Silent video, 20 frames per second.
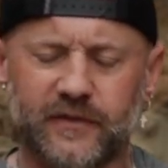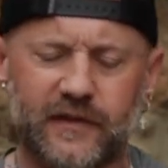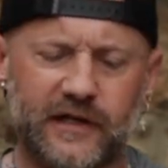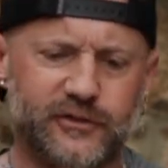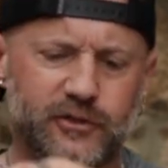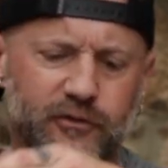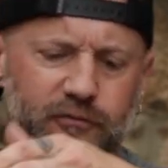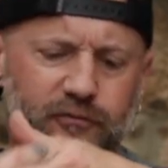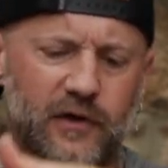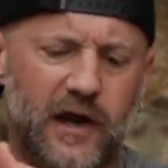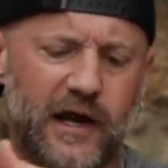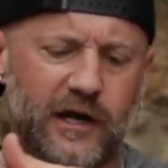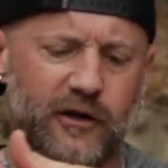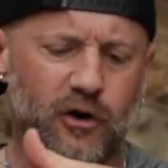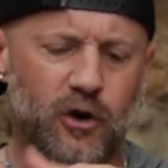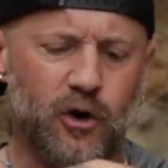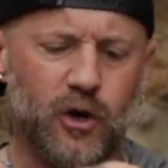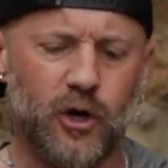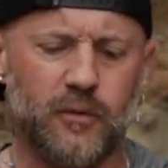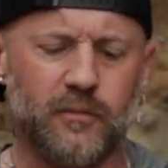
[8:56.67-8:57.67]
That's your
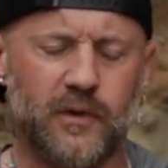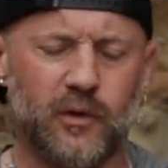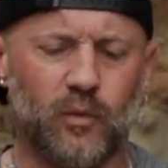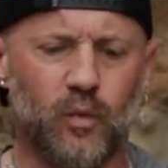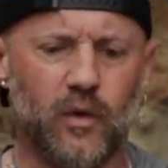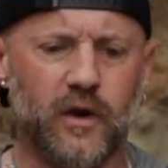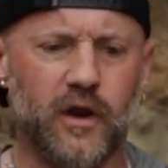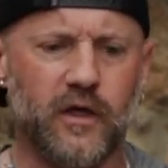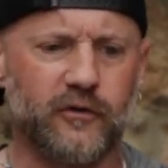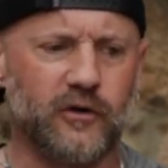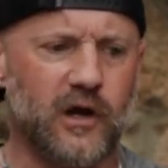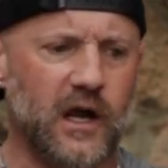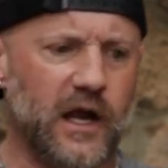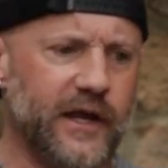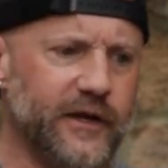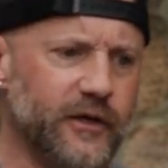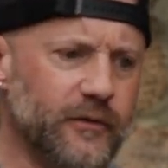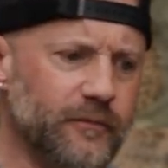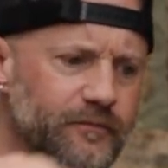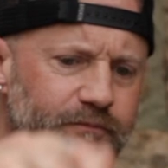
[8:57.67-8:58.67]
firearm and one other
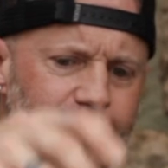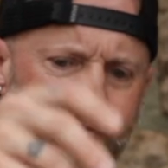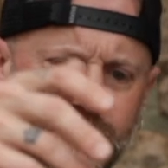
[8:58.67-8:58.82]
item.